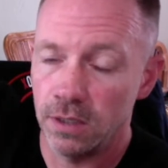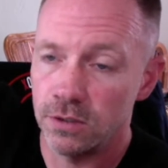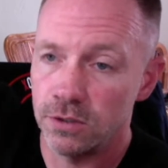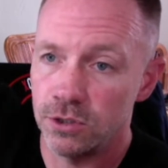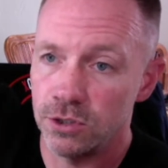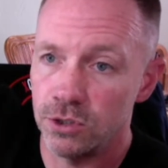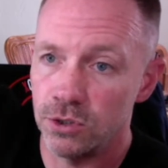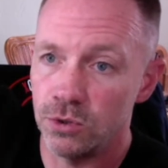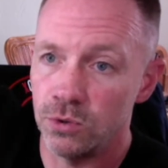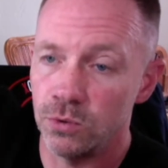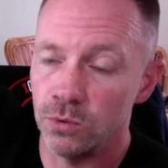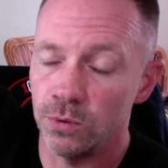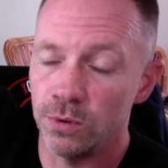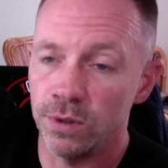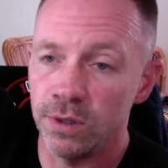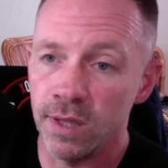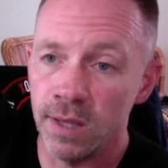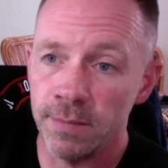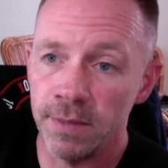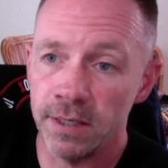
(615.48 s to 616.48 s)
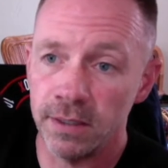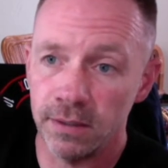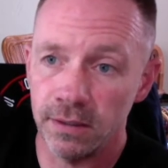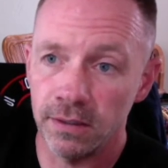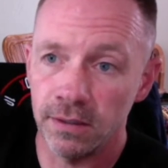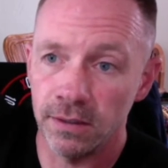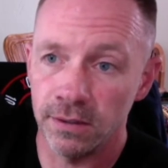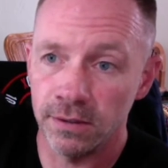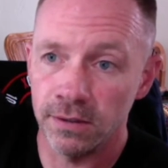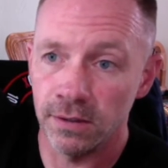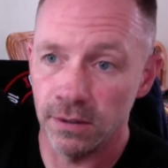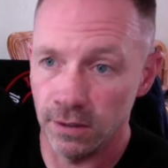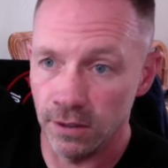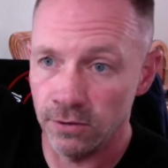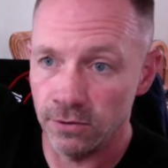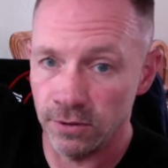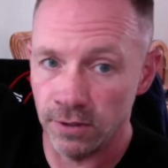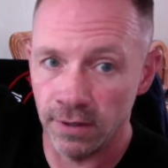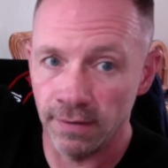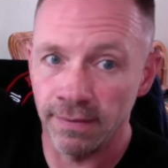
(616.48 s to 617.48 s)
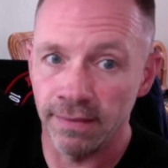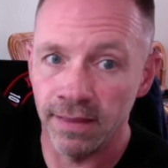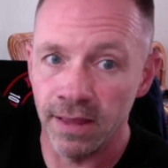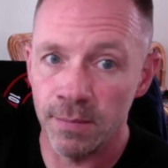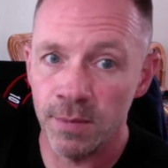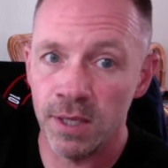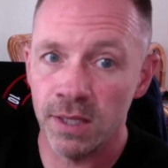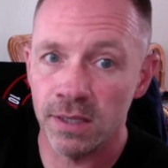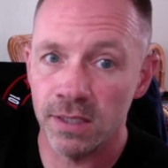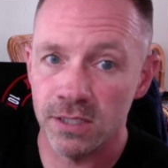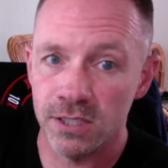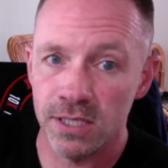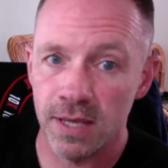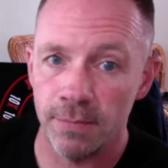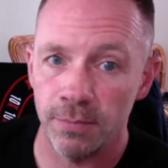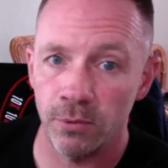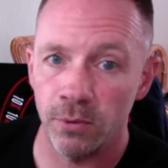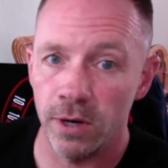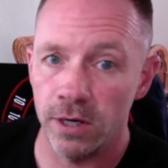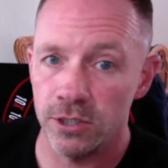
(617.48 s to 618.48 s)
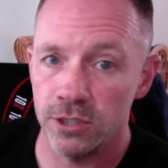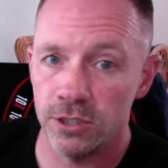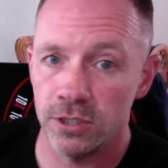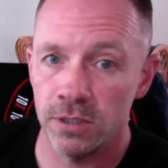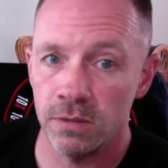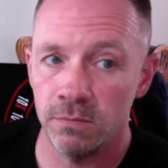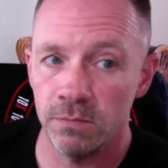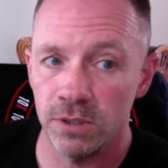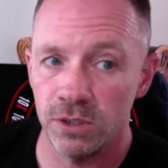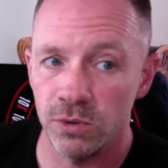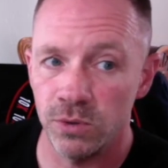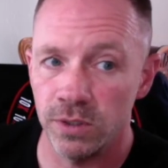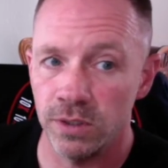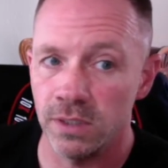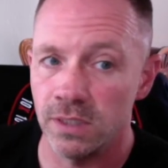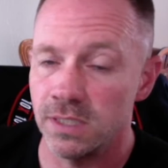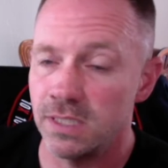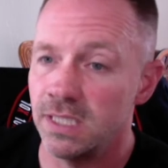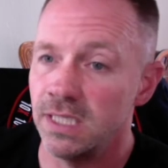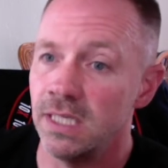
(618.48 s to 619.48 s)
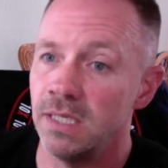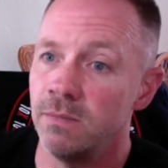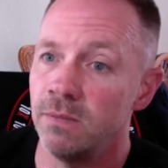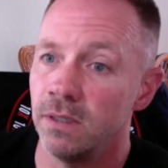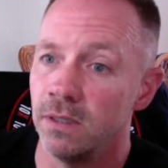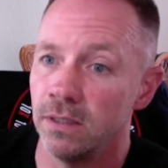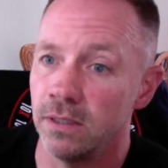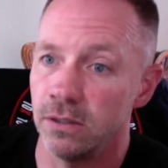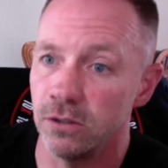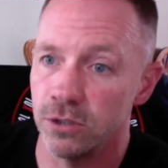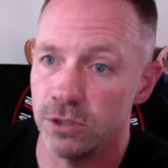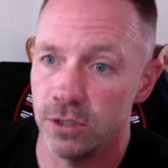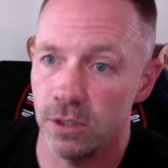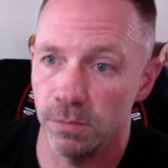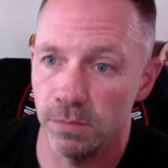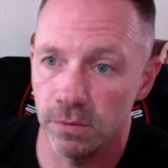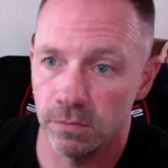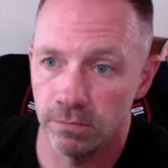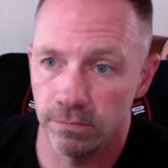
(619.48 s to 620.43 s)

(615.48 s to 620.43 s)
to limit, literally limit the separation between the team and leadership.